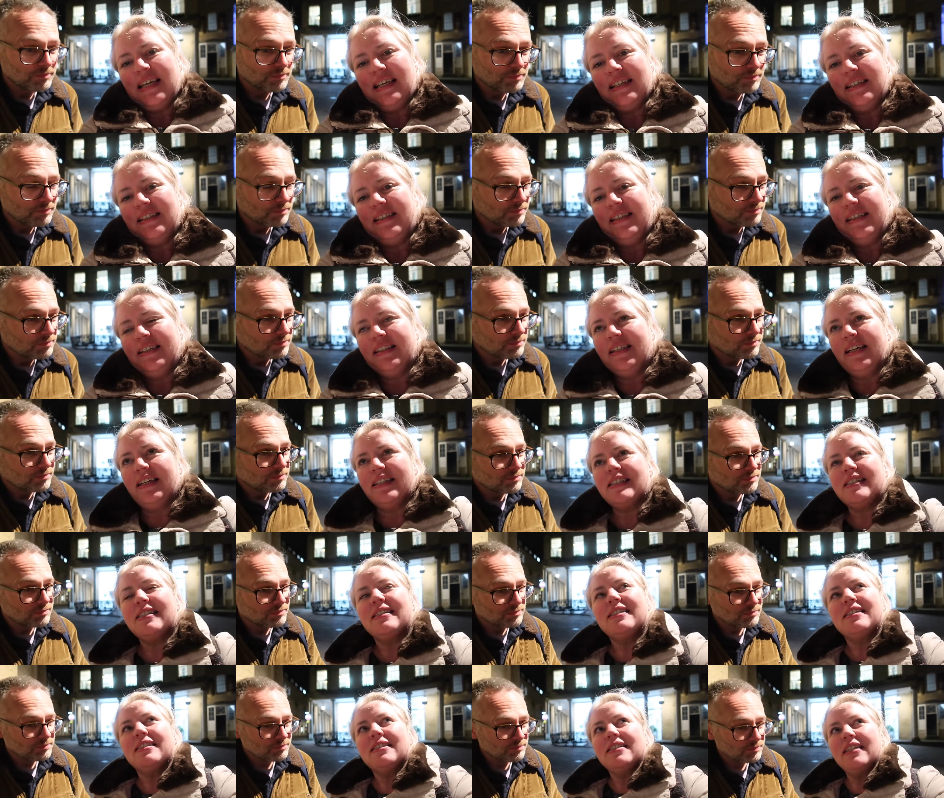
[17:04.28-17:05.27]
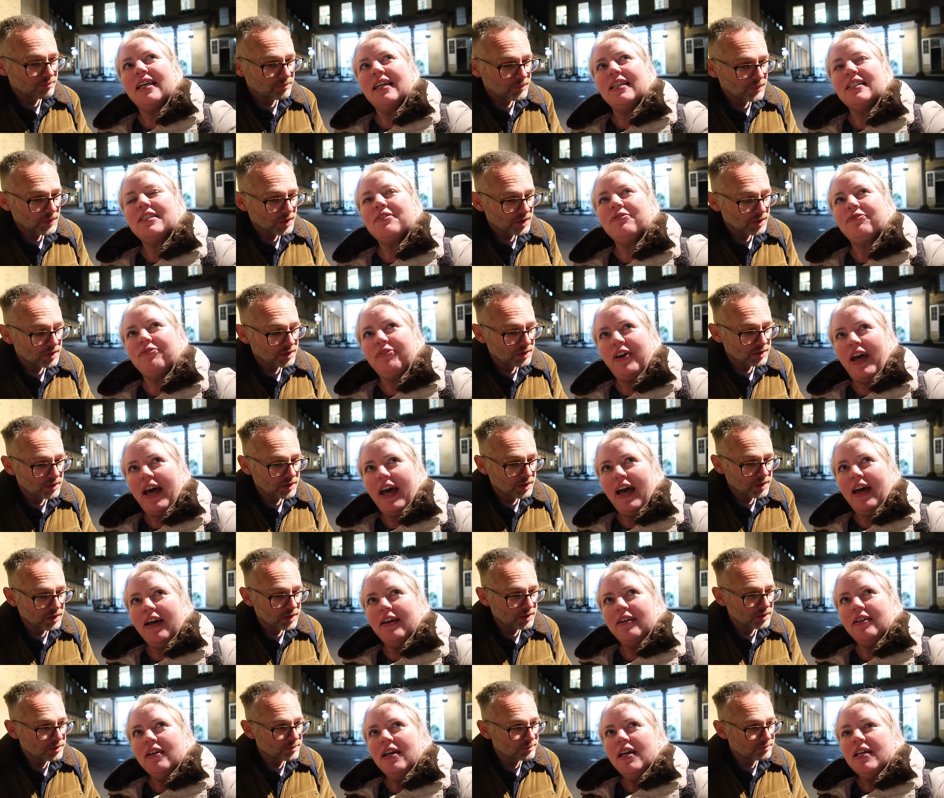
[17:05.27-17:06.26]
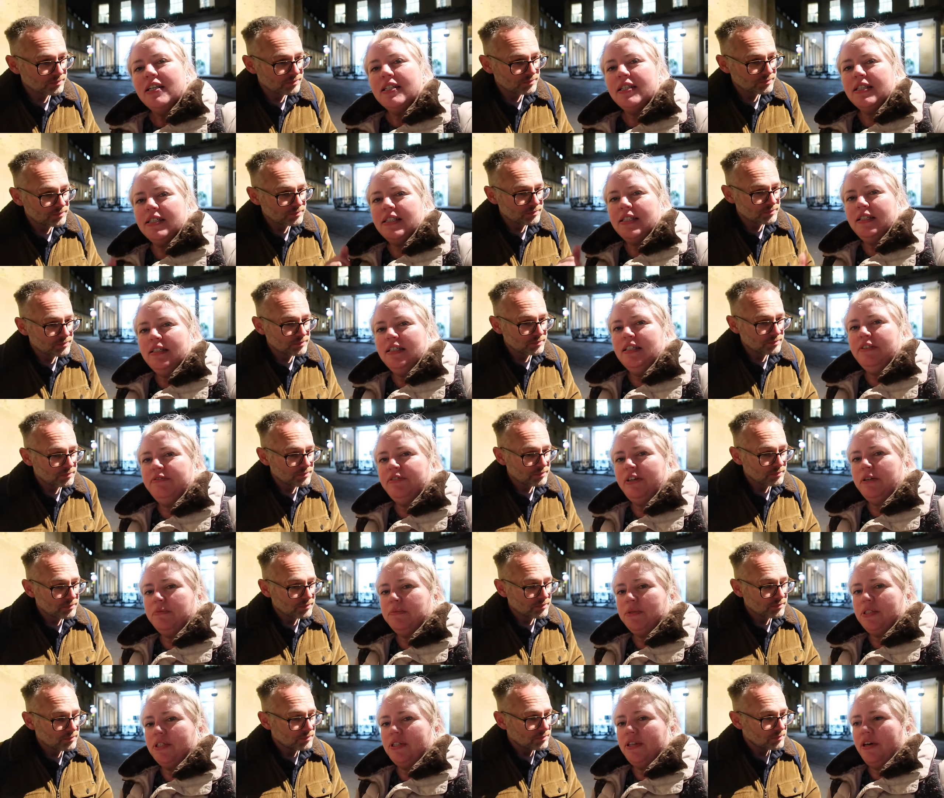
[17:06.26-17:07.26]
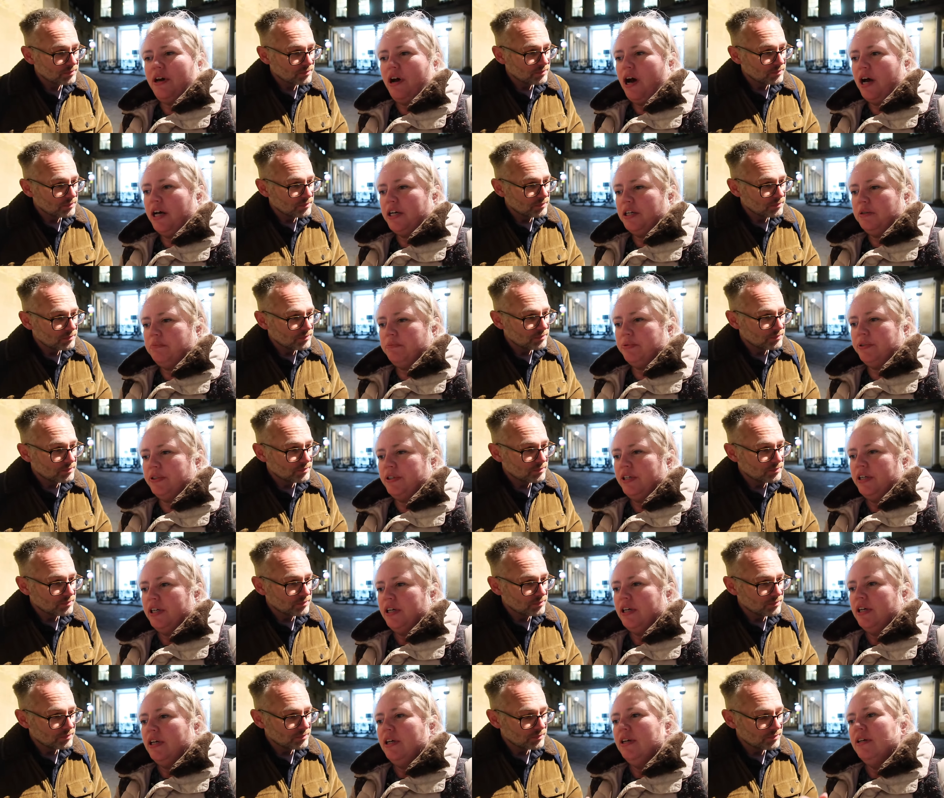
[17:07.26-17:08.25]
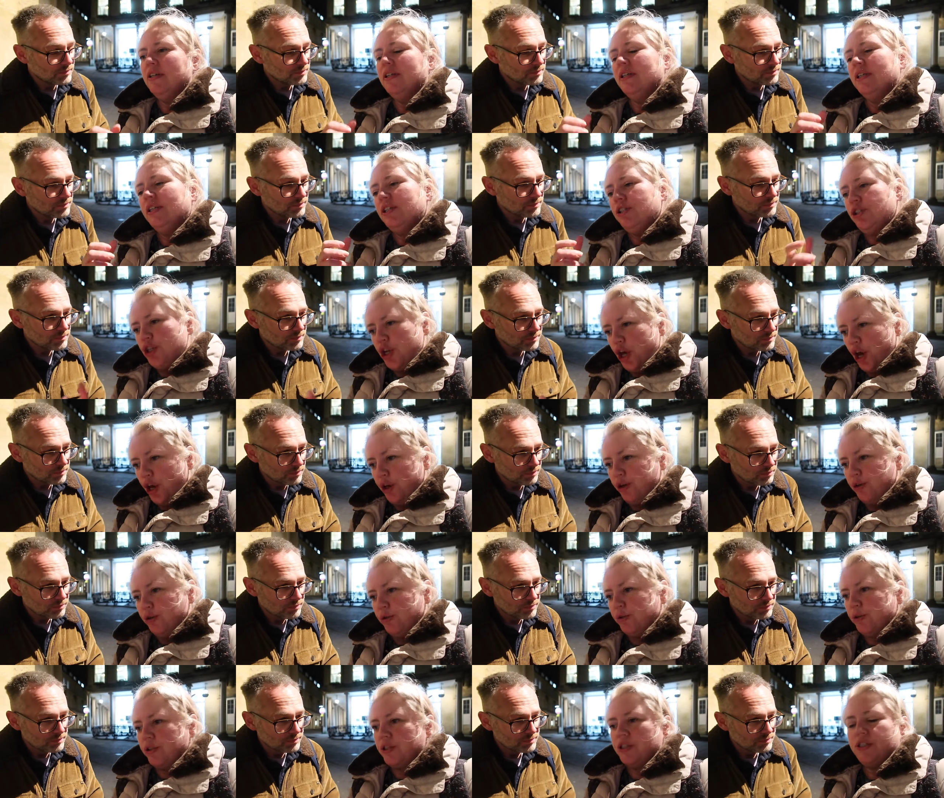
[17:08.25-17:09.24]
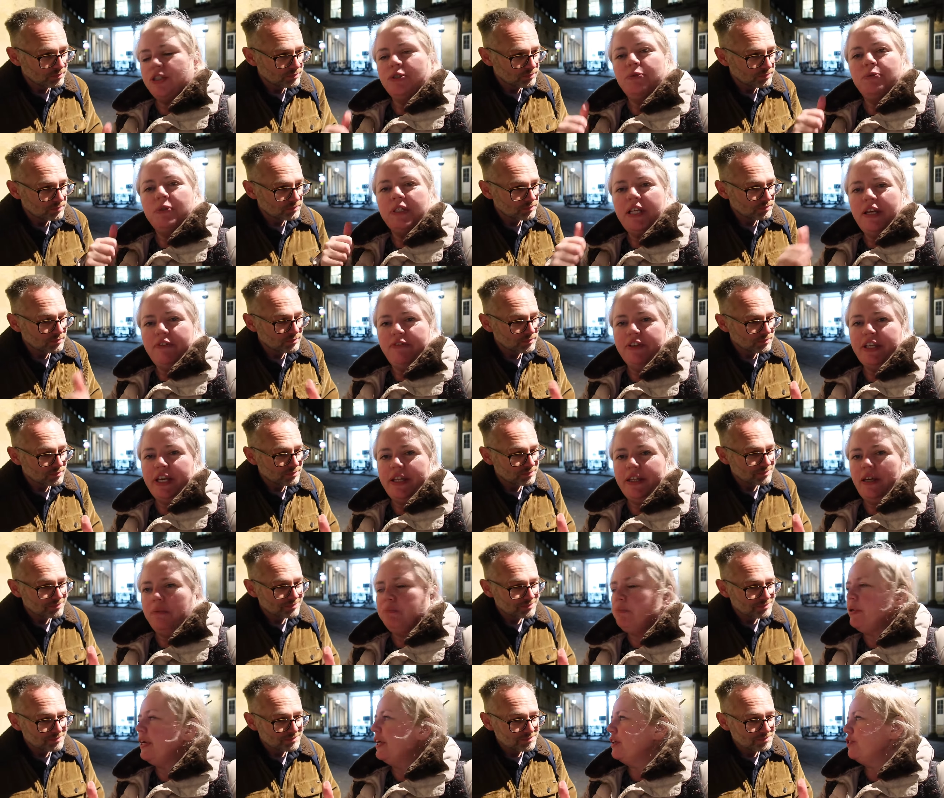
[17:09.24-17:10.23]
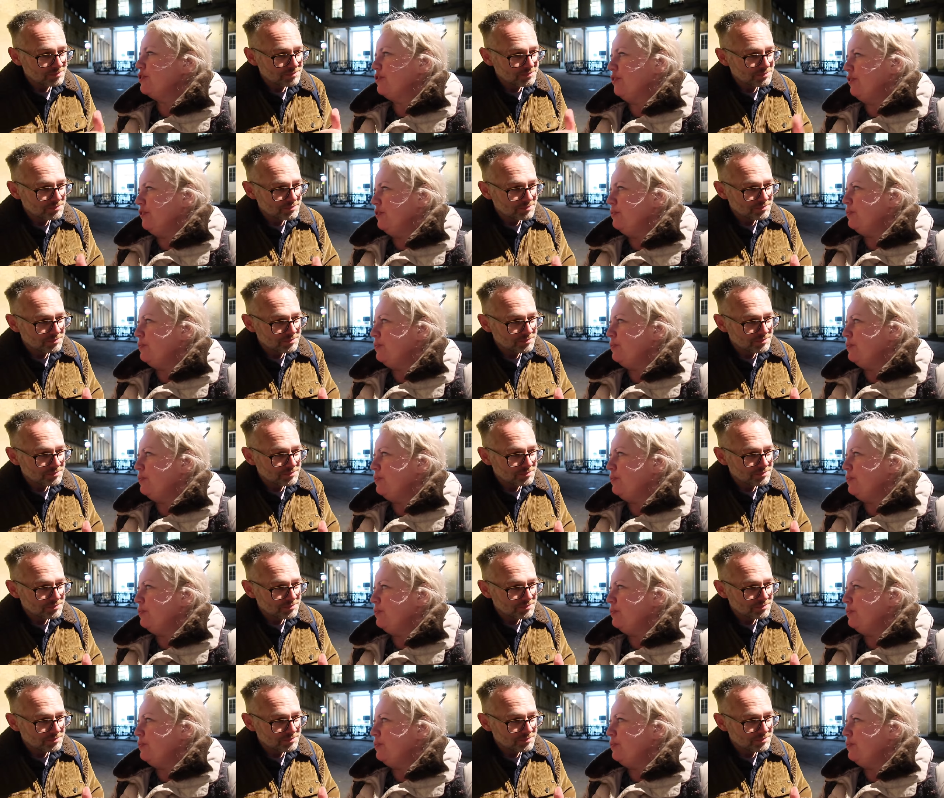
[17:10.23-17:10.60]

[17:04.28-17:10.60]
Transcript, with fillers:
Speaker 1: I think that's, that's fair. Does it live up to the hype? no because you would never get that picture on